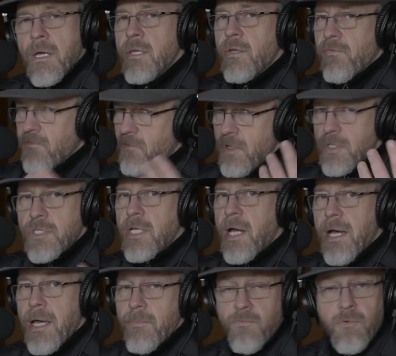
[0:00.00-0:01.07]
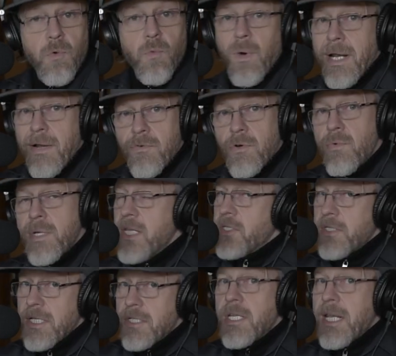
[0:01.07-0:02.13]
the first time, for whatever
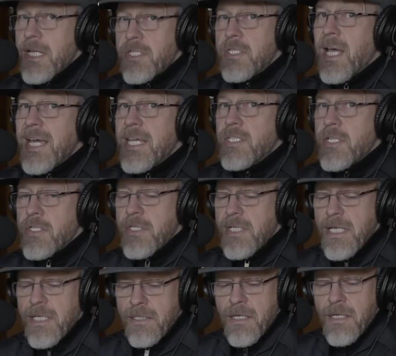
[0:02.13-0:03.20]
reason, it's nice, it's neat,